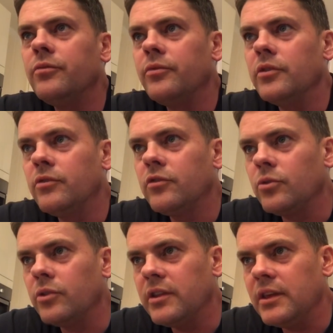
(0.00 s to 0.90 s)
you've
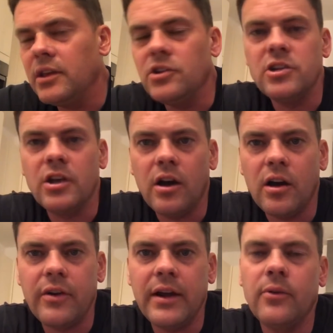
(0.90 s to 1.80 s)
sorted the
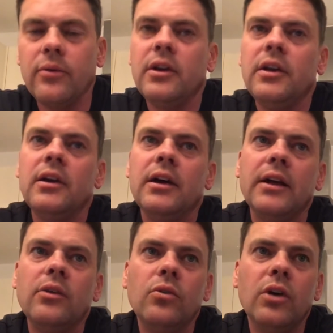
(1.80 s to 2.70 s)
EGR out
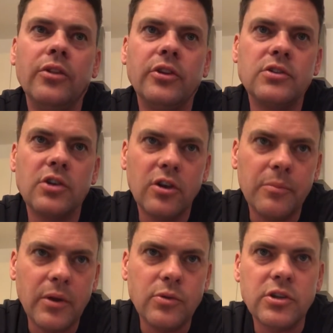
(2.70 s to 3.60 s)
and the
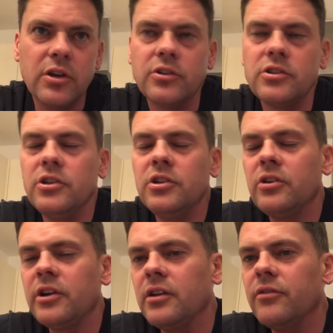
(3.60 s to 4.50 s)
turbocharger, you're
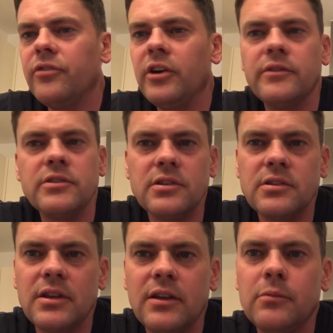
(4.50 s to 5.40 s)
looking at £5,000
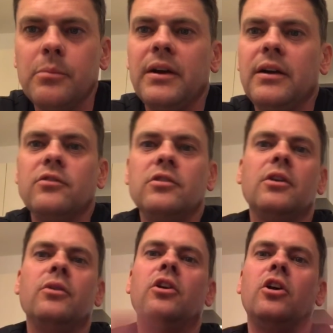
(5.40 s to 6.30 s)
or £6,000. You
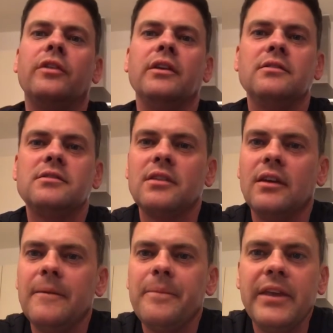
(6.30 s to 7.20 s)
know, a lot of
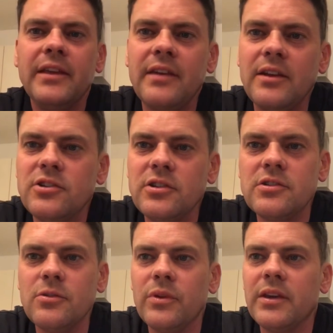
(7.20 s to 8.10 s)
these
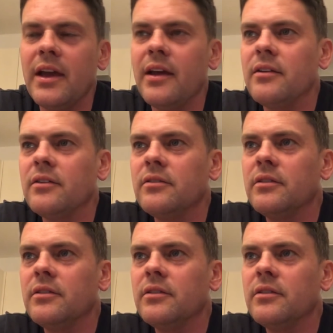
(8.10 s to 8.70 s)
engines that we get,